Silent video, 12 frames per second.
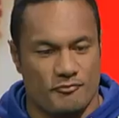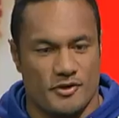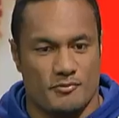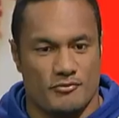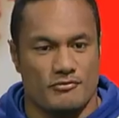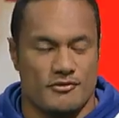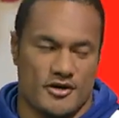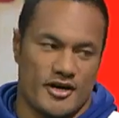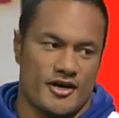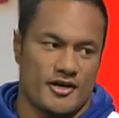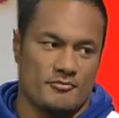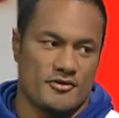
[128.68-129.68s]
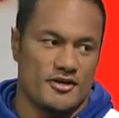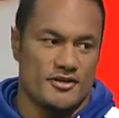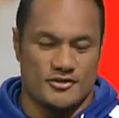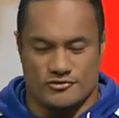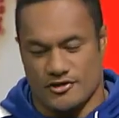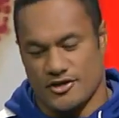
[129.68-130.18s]
people, the
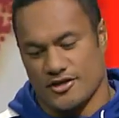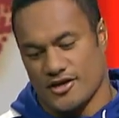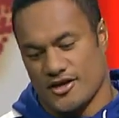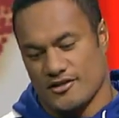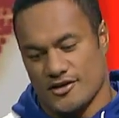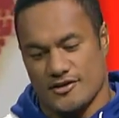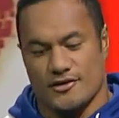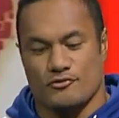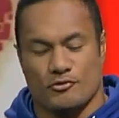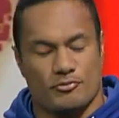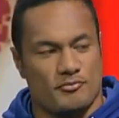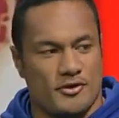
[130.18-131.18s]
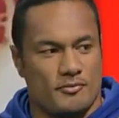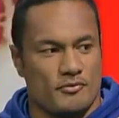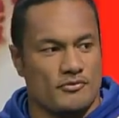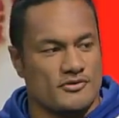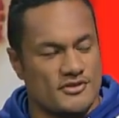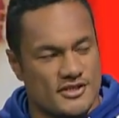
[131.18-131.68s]
IRB, treating another group of
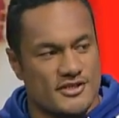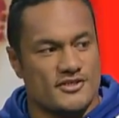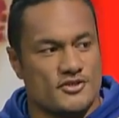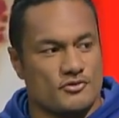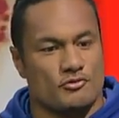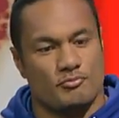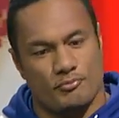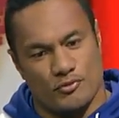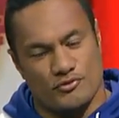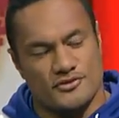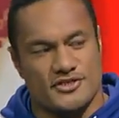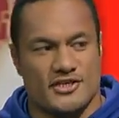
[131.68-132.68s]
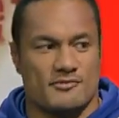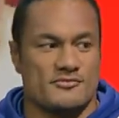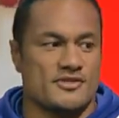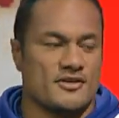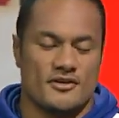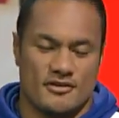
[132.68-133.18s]
people, Tier 2, poor
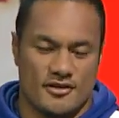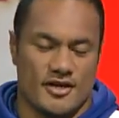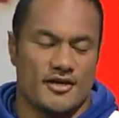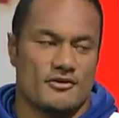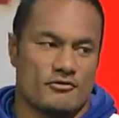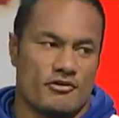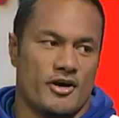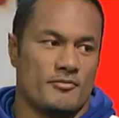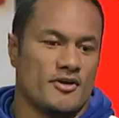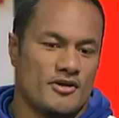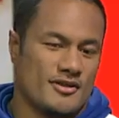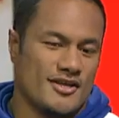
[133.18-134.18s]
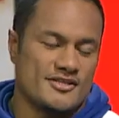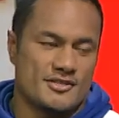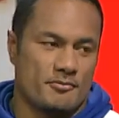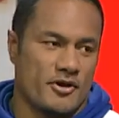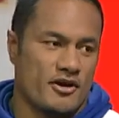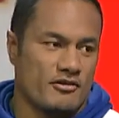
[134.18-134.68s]
teams, like crap. There's
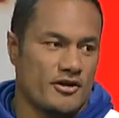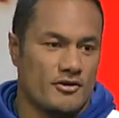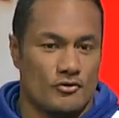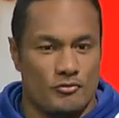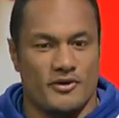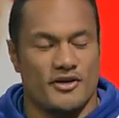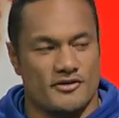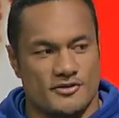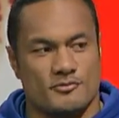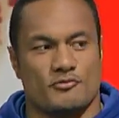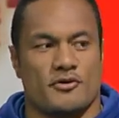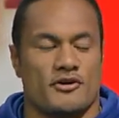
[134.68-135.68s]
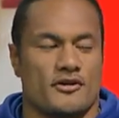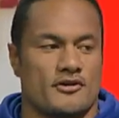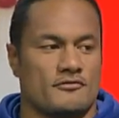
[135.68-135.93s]
a parallel, albeit a small parallel.